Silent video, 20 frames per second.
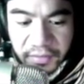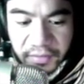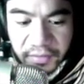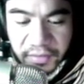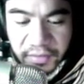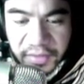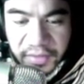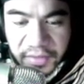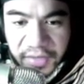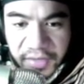
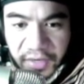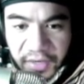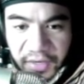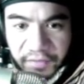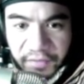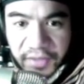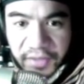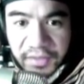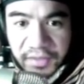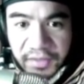the
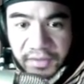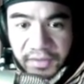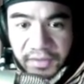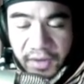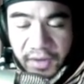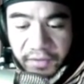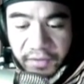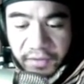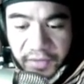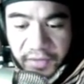sacrifices and
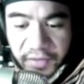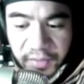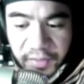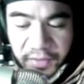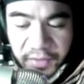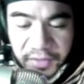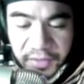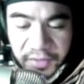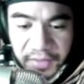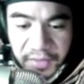offerings are
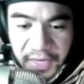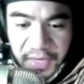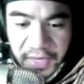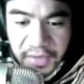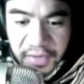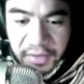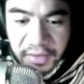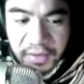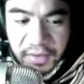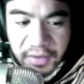put to an
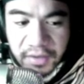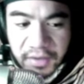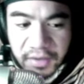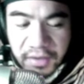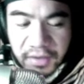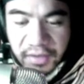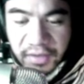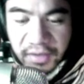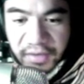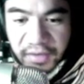end.
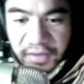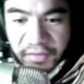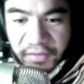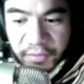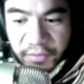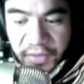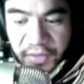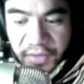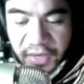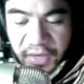And then you have the
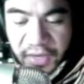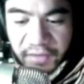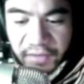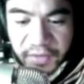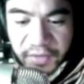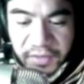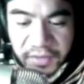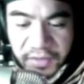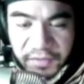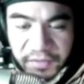three and a half
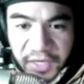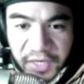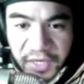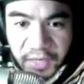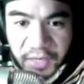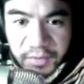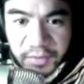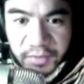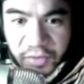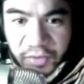years of
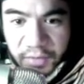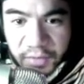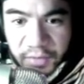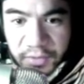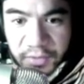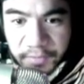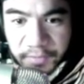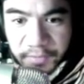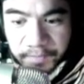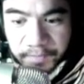Jacob's
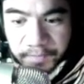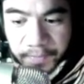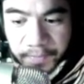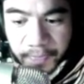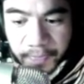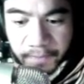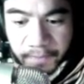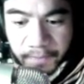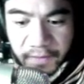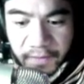trouble.
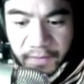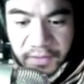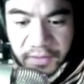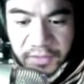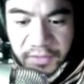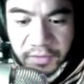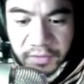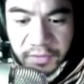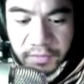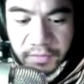
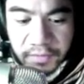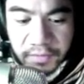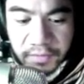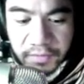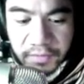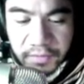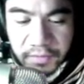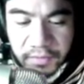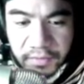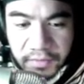So
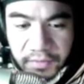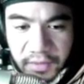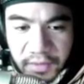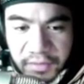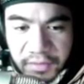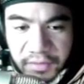I was